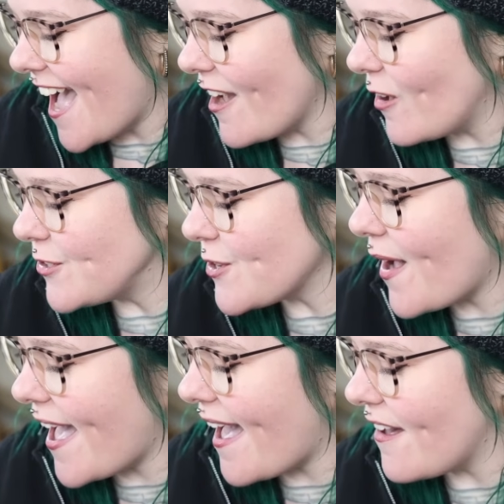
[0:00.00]
I also
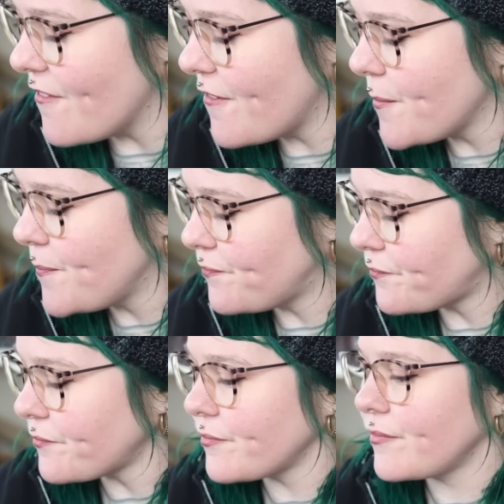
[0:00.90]
have
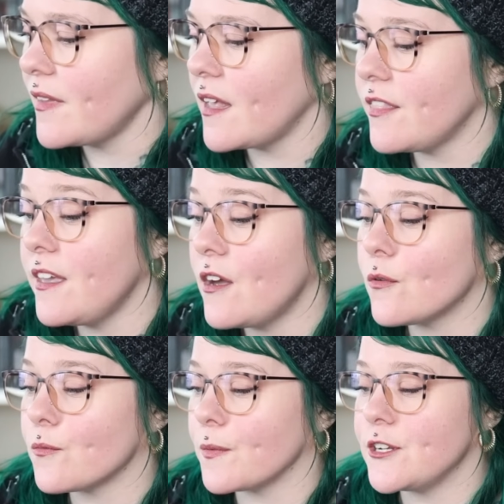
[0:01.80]
the
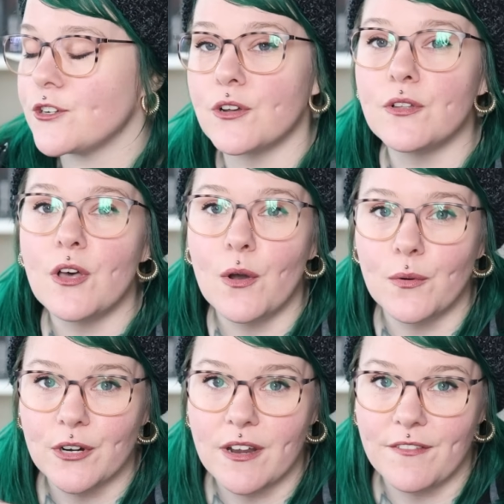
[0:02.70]
original
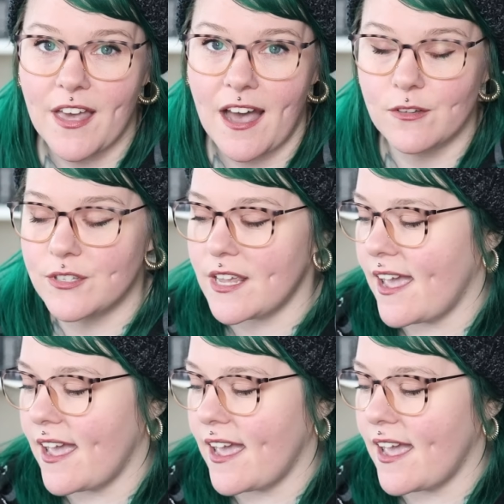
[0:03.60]
owner of the house.